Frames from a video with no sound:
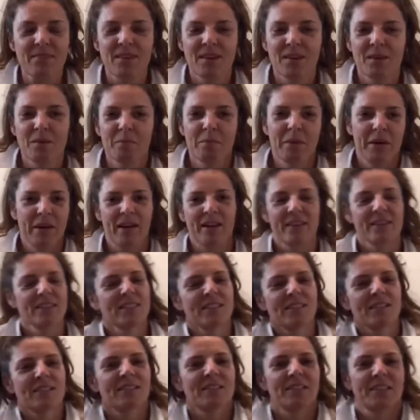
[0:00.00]

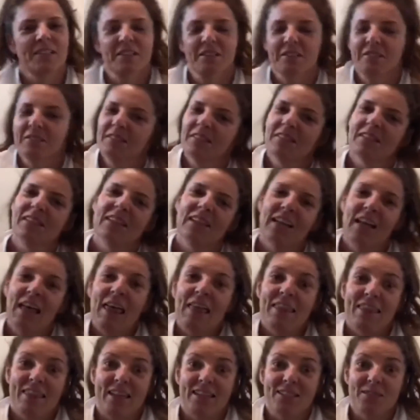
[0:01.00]
But,
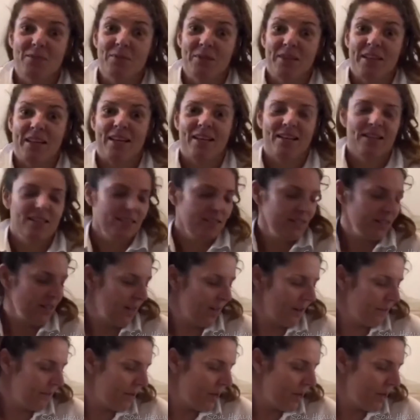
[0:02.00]
that's what that is.